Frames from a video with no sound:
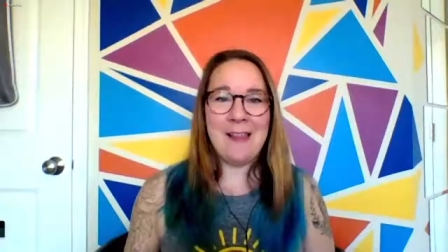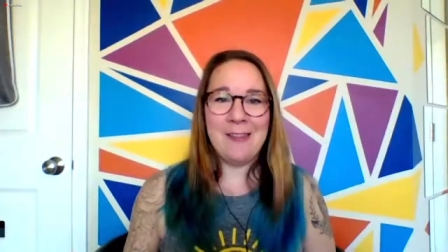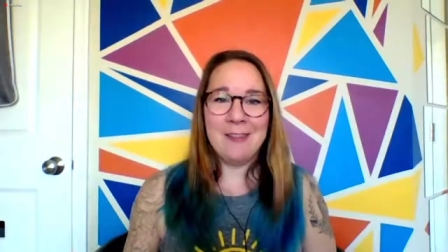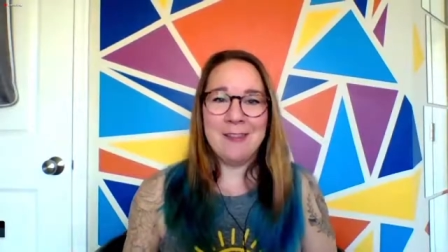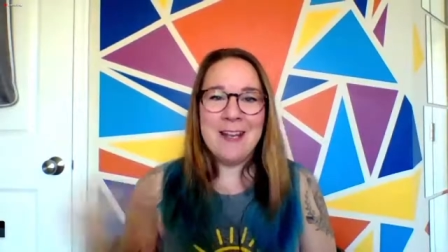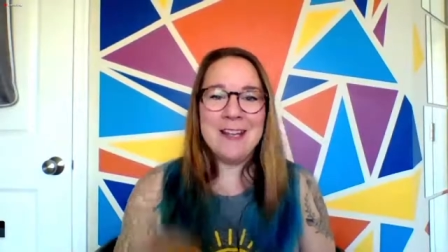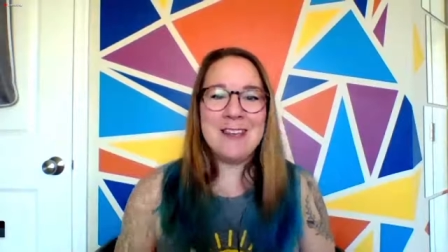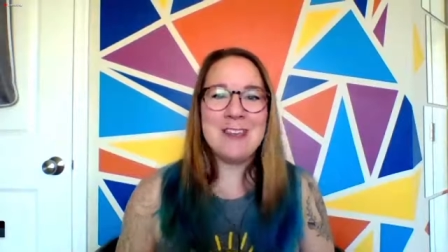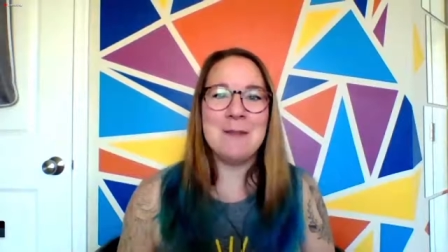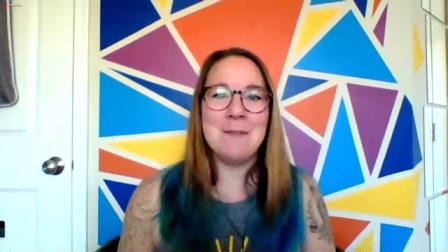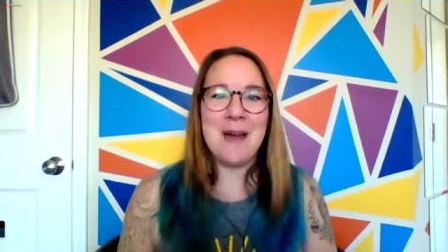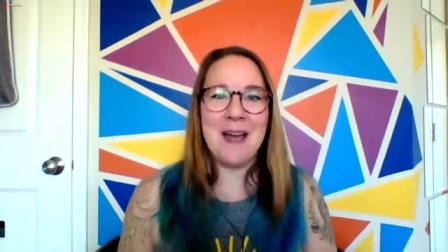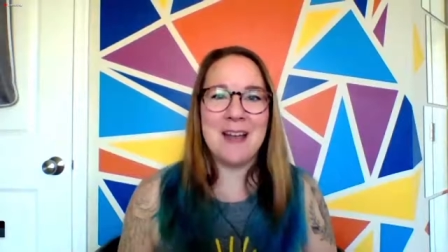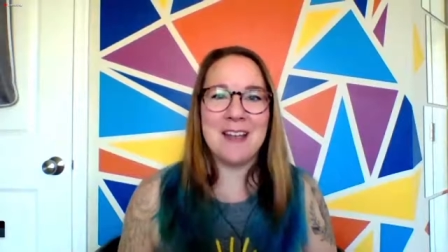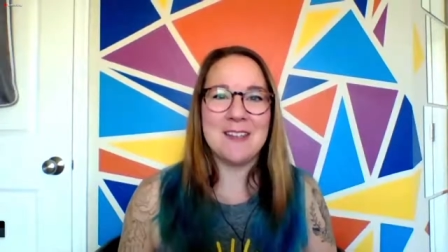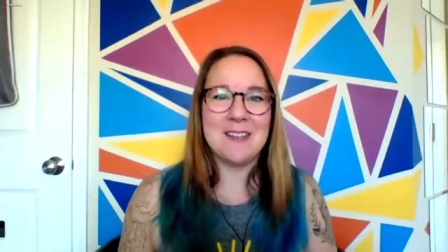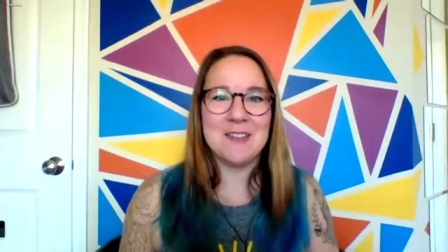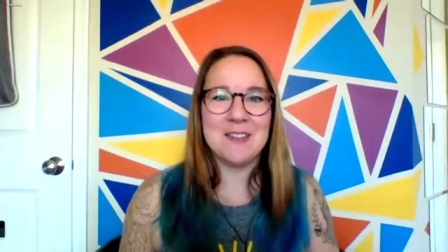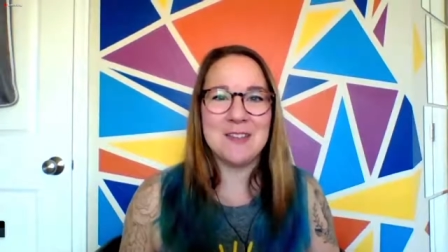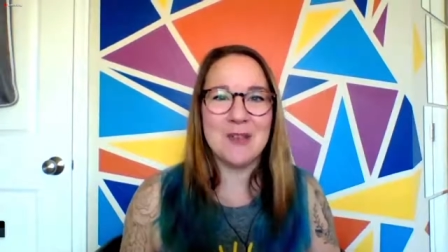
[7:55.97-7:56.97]
letting them
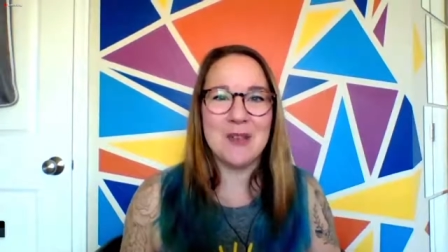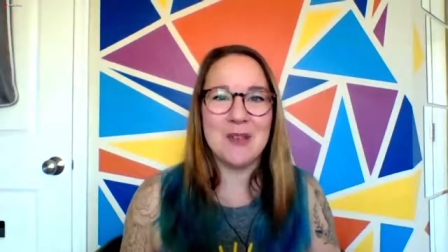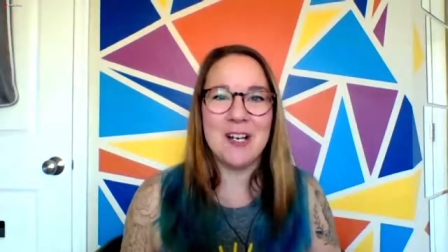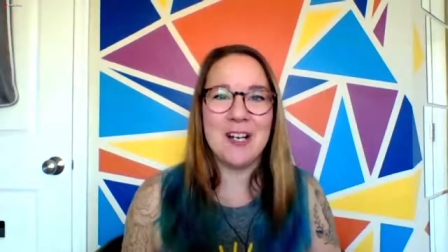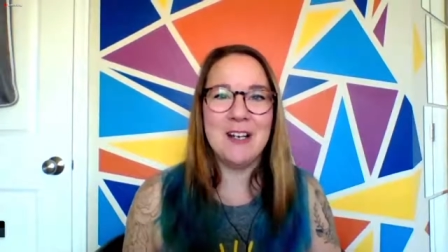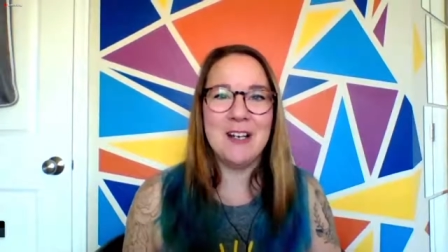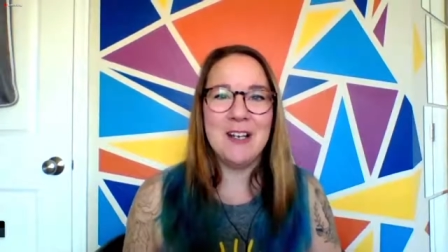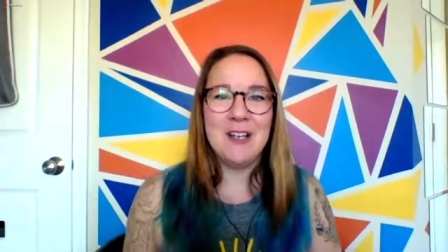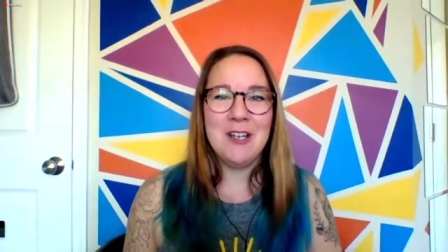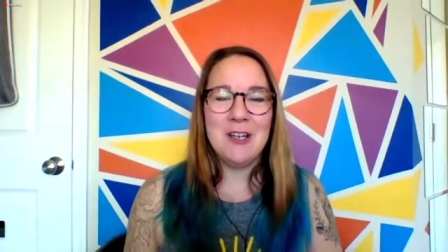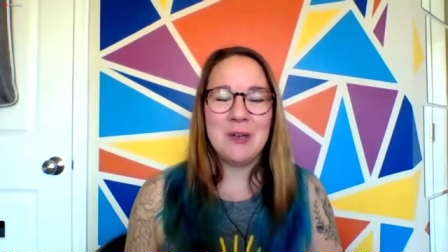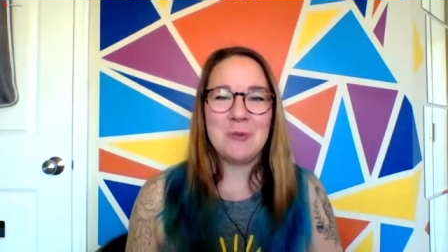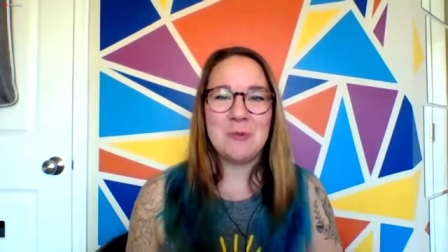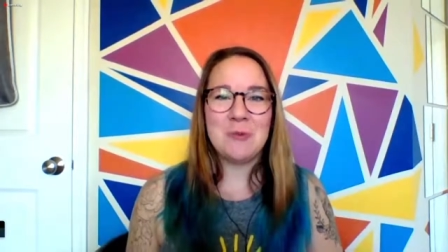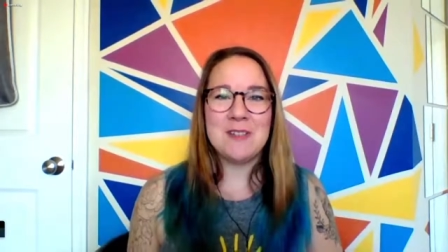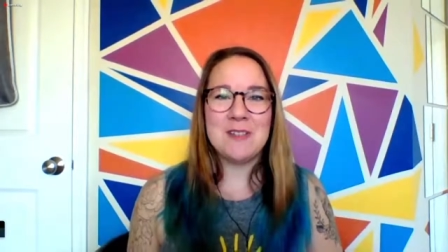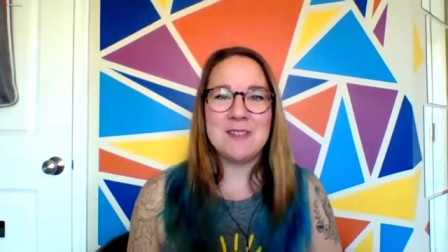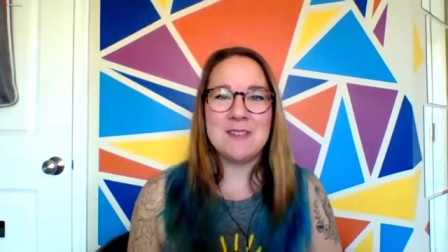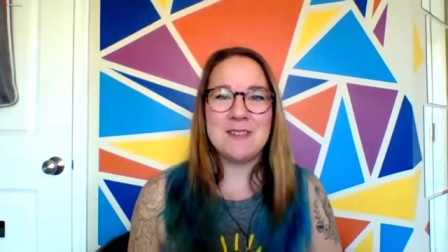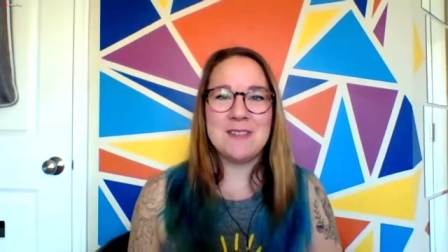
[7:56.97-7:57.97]
back in the store
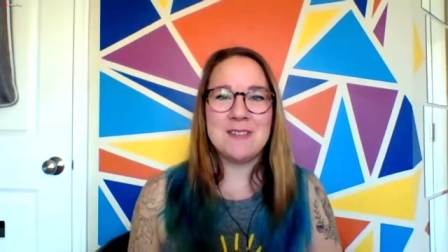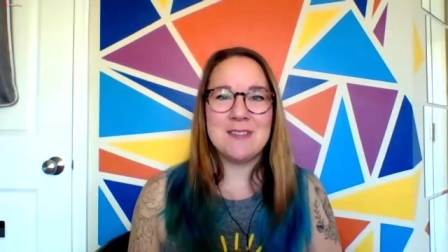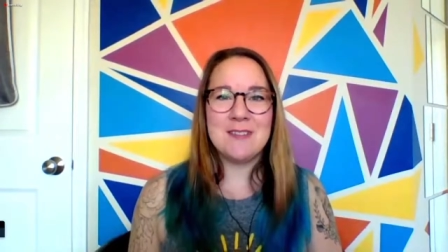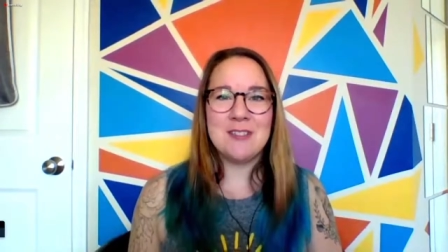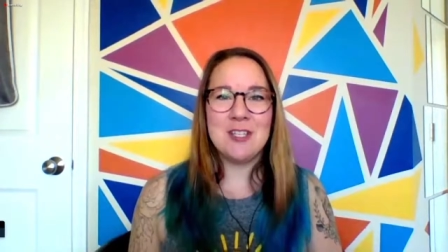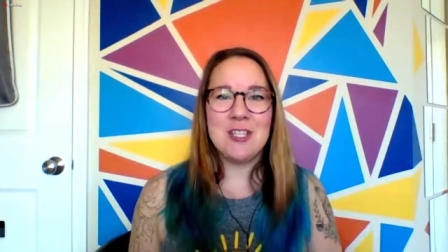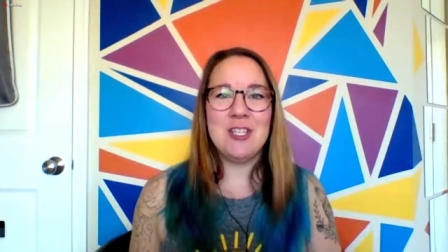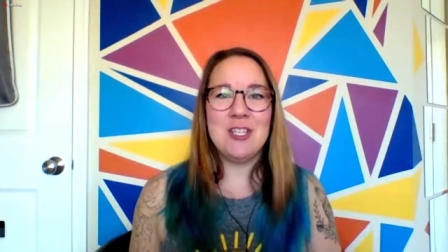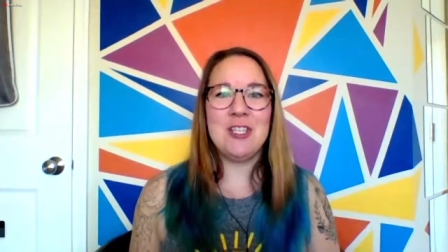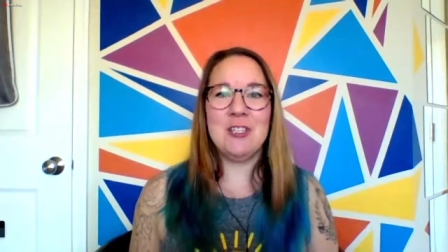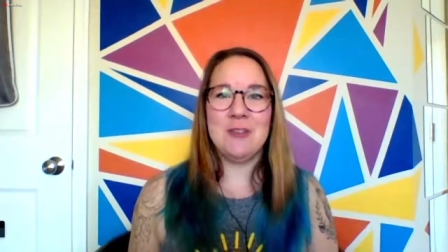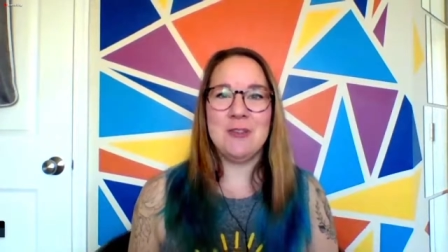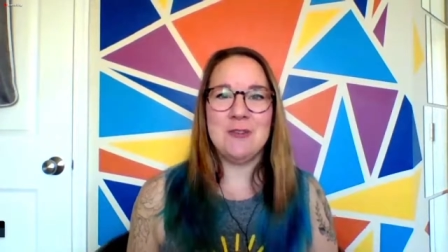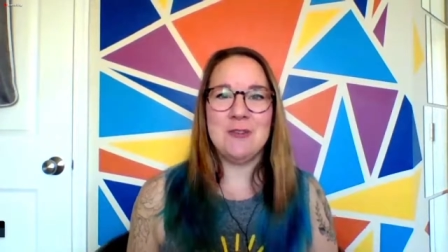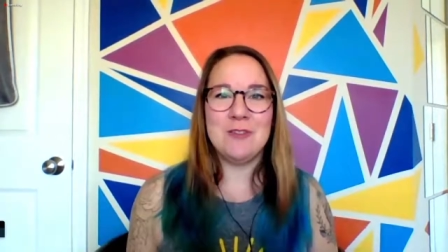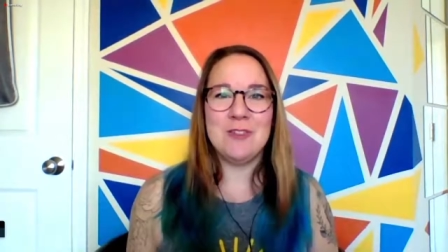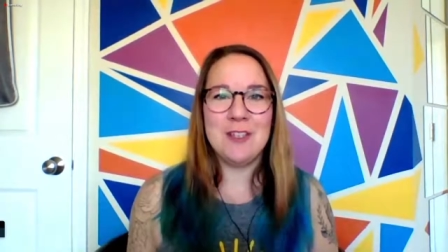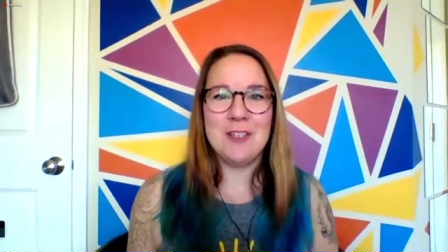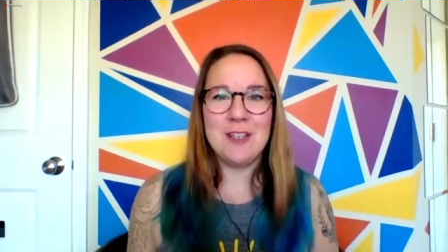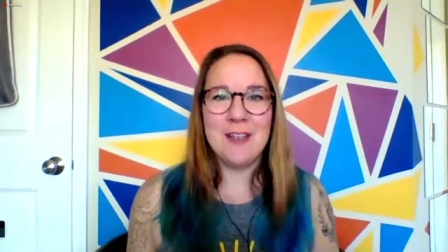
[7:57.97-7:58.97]
was
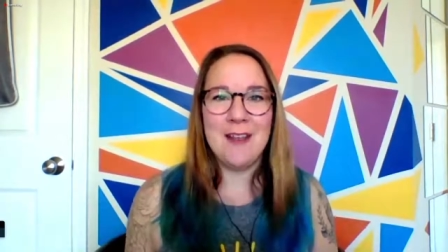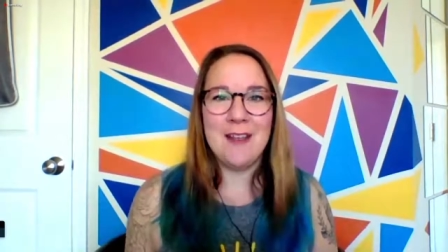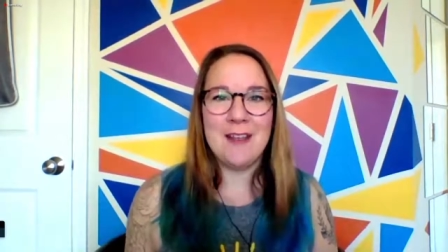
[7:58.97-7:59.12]
huge,